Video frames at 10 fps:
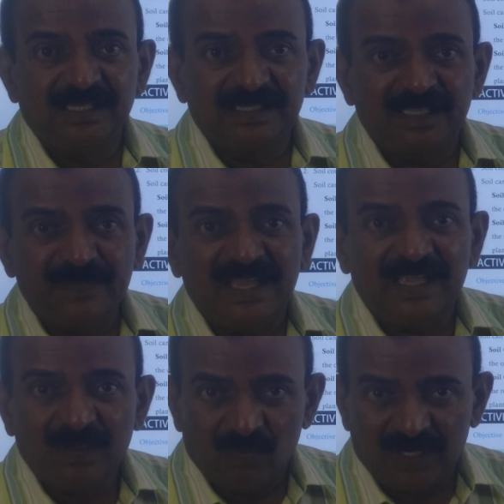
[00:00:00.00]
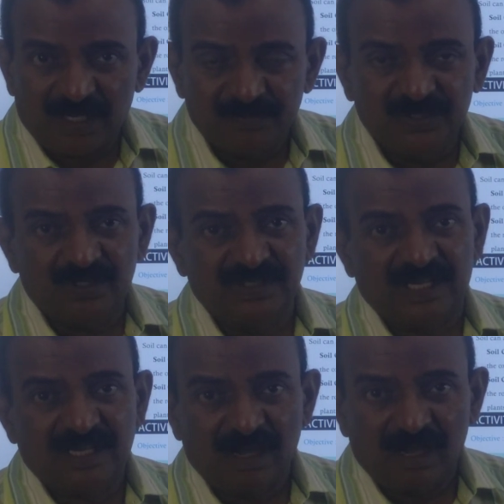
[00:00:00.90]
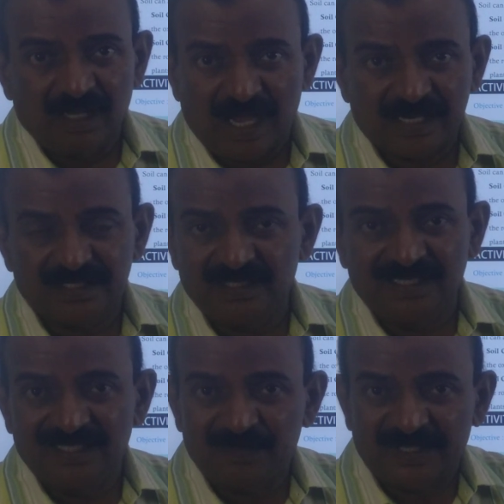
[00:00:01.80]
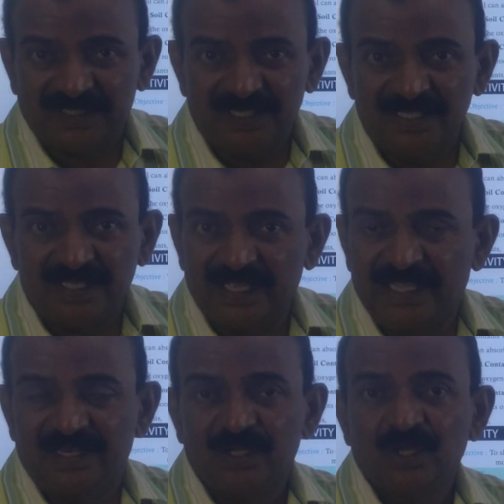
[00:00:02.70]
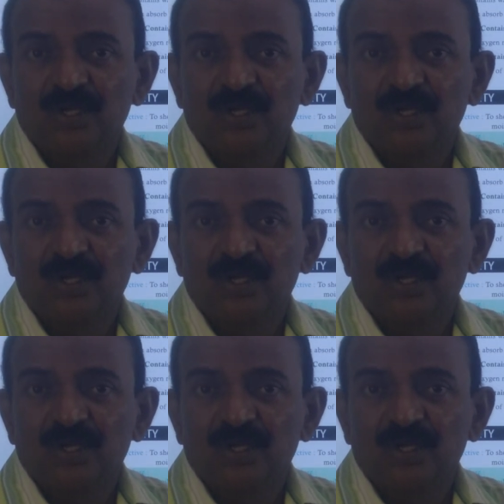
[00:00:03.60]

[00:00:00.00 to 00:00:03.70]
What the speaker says: they may what absorb the oxygen that is present in the air.